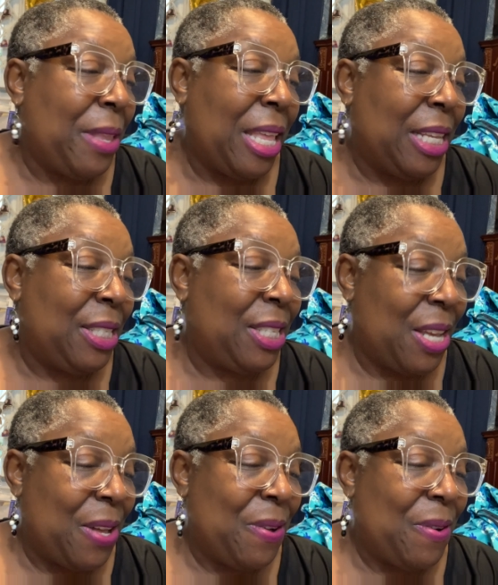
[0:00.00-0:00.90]

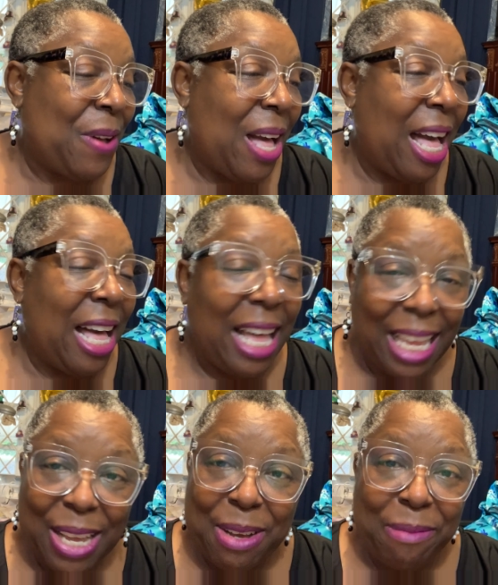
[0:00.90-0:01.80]
So I
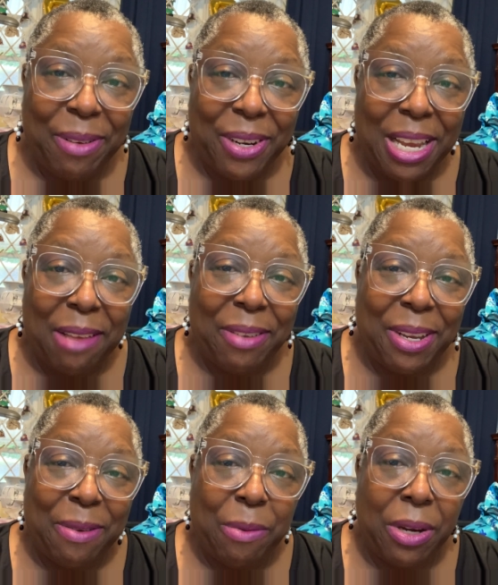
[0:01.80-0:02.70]
hope you're having
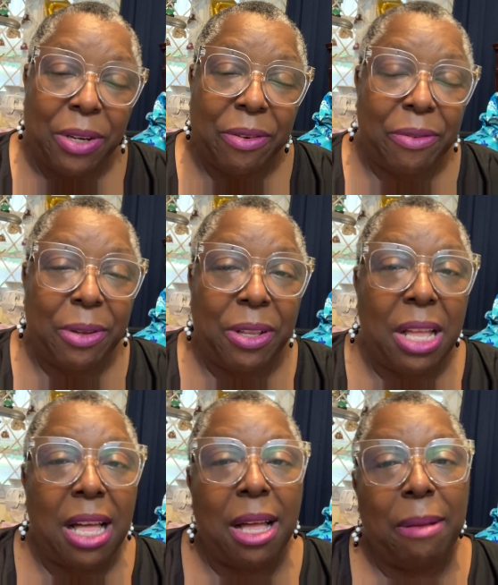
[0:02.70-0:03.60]
a wonderful
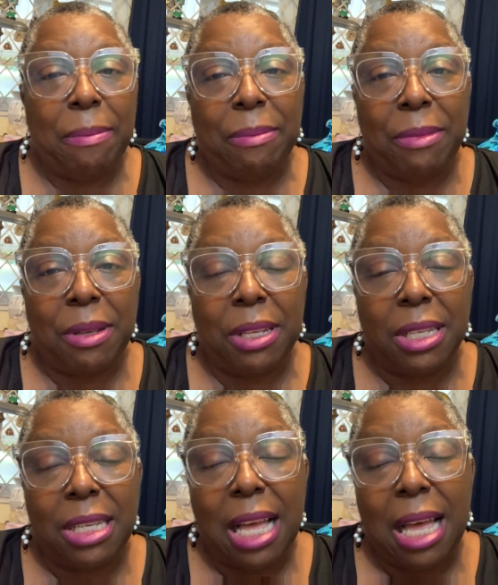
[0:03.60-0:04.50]

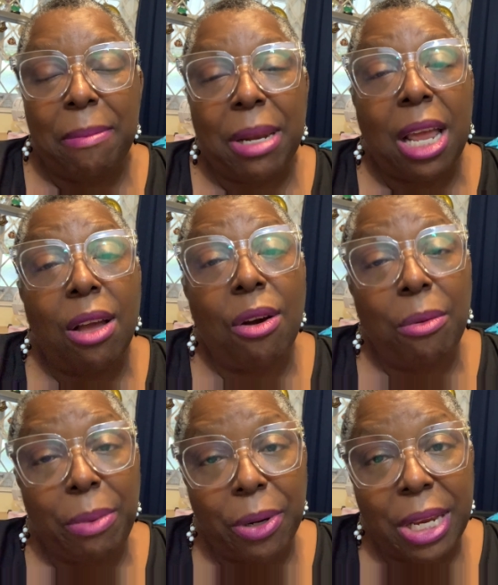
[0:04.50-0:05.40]
time, and I
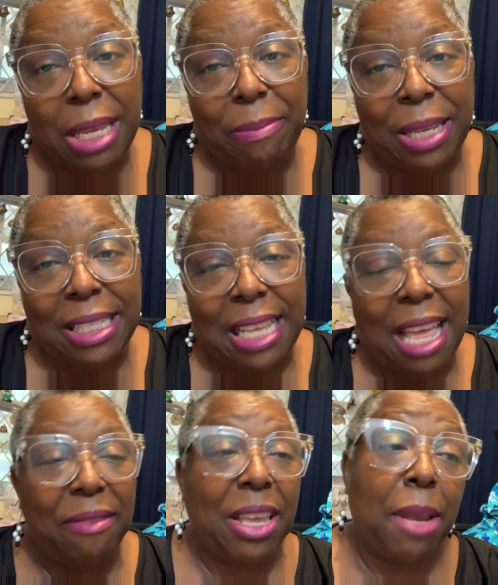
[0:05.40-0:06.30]
hope you're keeping
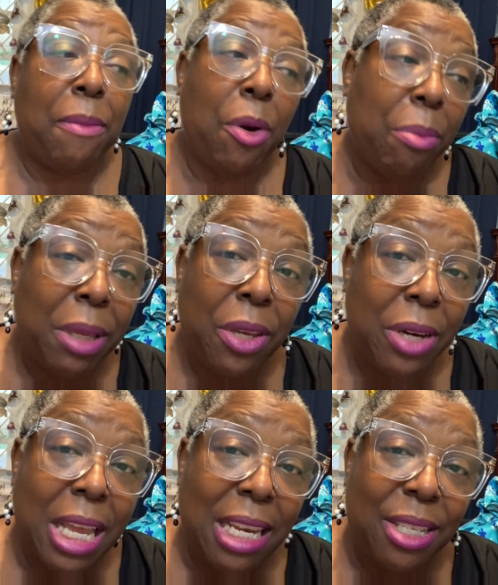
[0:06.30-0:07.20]
safe, and I'm hoping you're
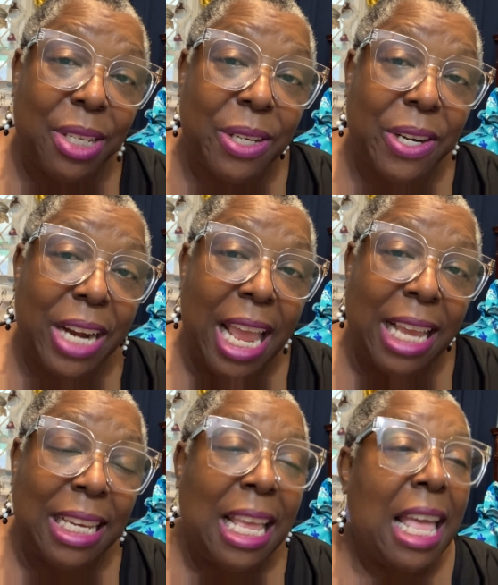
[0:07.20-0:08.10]
getting to create.
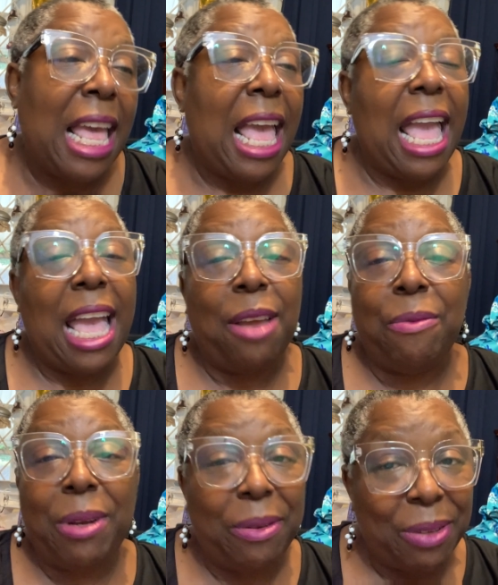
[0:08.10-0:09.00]
And
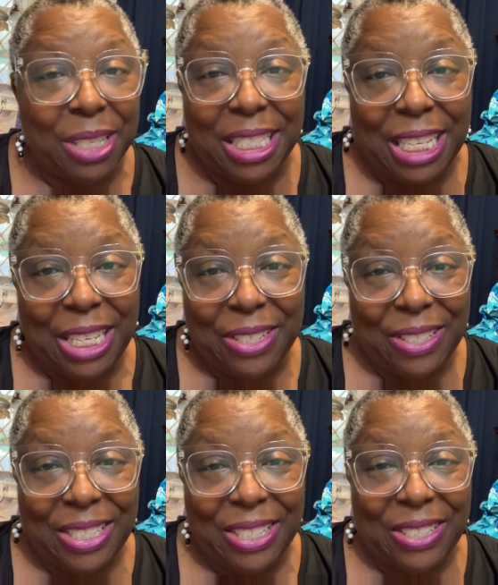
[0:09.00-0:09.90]
we will see you
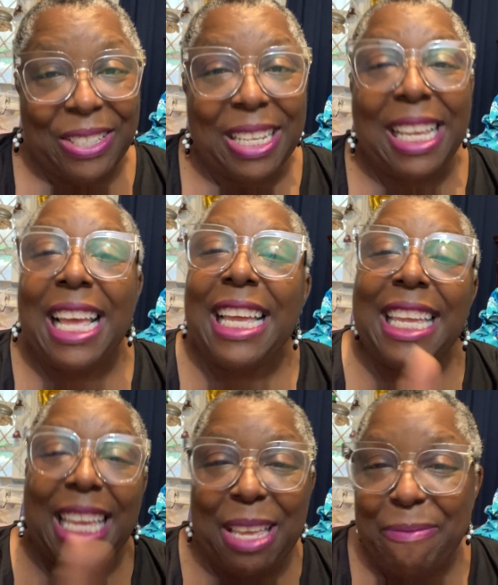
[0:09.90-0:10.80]
soon.
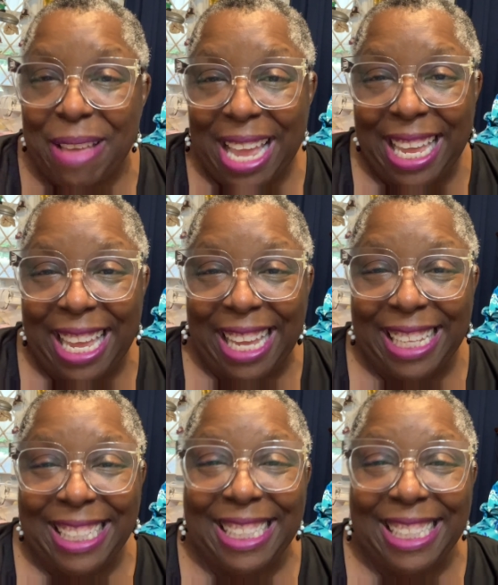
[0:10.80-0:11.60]
Keep making.